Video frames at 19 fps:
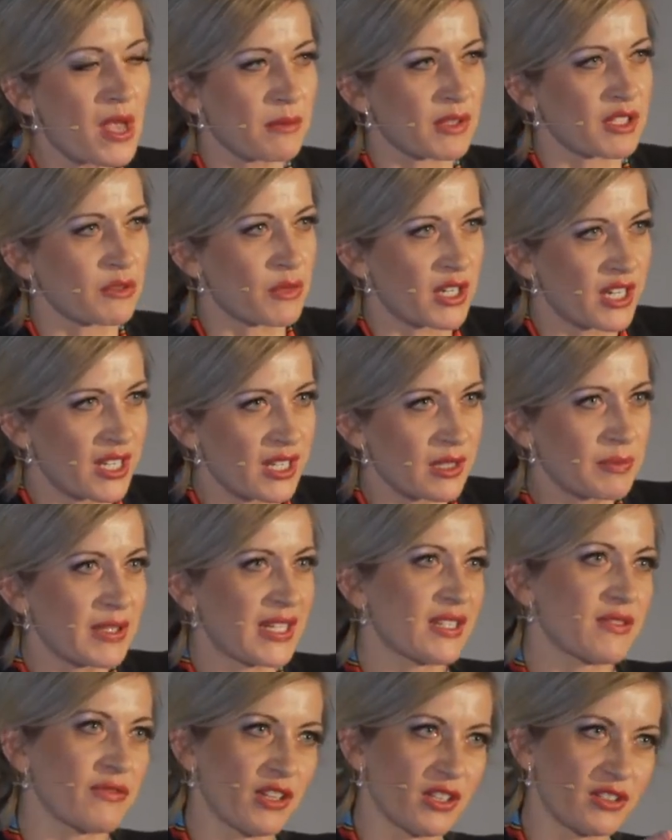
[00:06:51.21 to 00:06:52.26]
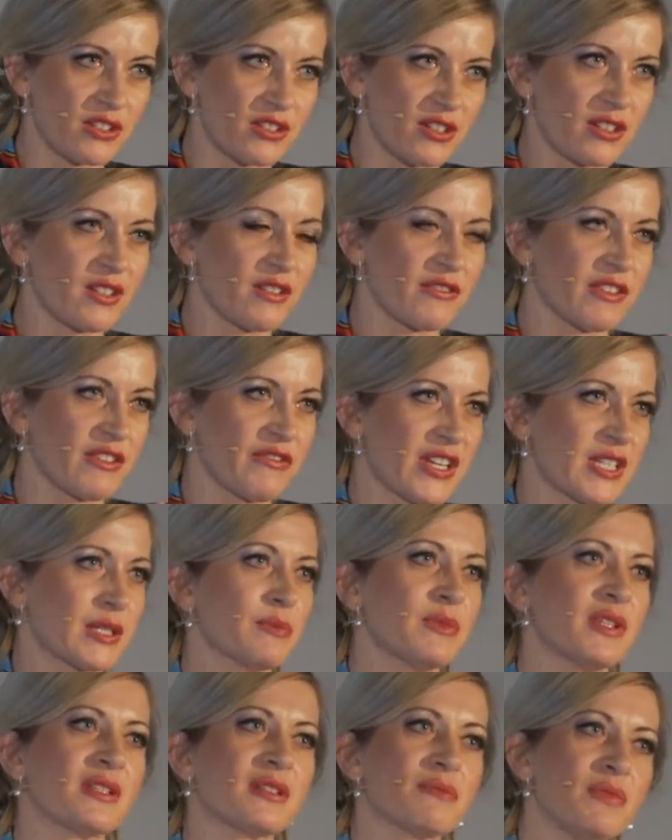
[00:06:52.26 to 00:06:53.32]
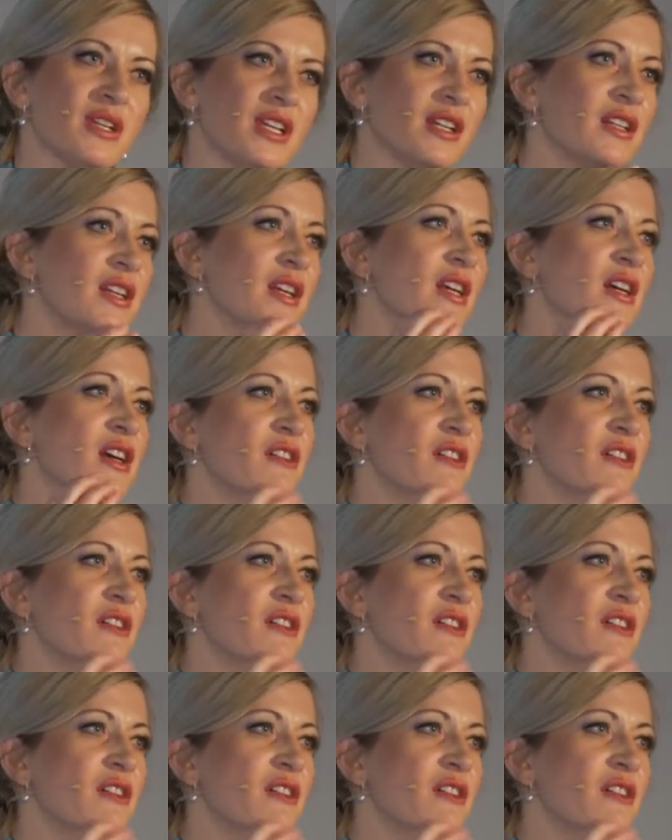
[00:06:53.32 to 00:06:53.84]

But marketplace for alternative investments being